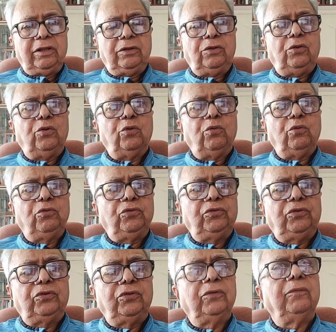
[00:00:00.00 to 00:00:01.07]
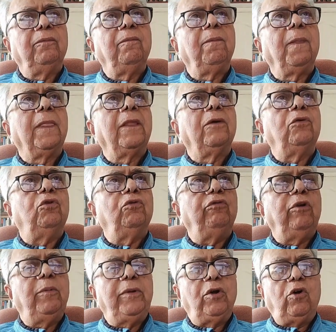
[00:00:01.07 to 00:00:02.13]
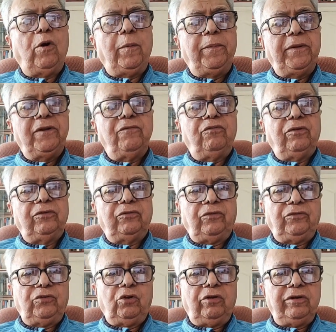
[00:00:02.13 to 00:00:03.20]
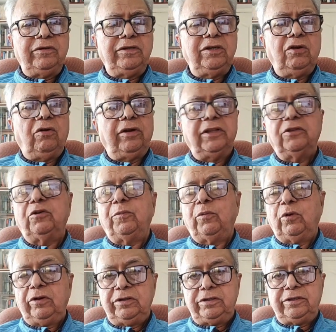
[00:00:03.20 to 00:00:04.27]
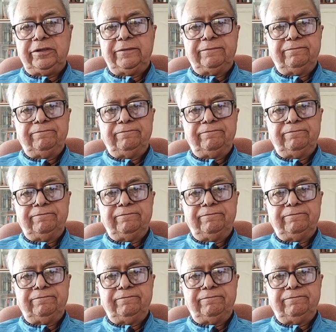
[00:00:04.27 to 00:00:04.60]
those who will be opting for sociology or anthropology.